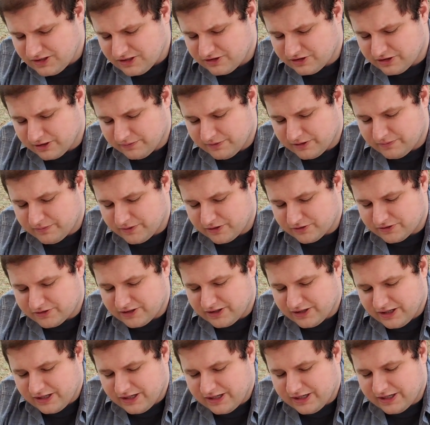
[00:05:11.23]
some of the most
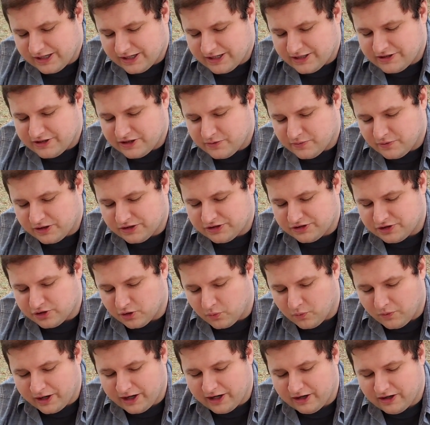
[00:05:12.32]
easy ones to
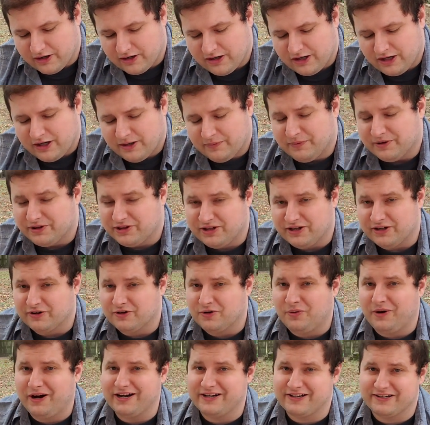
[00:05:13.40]
wear, but they're
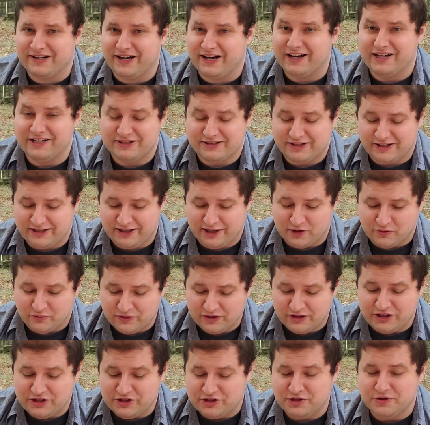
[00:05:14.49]
quite nice and I
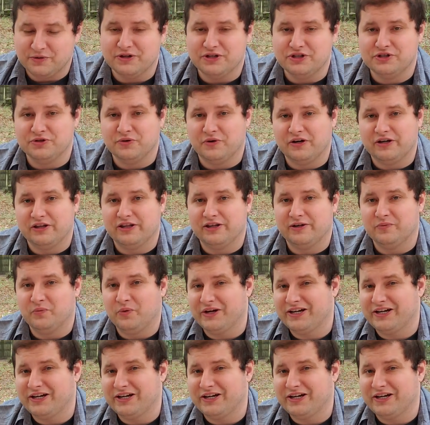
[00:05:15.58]
really do enjoy them.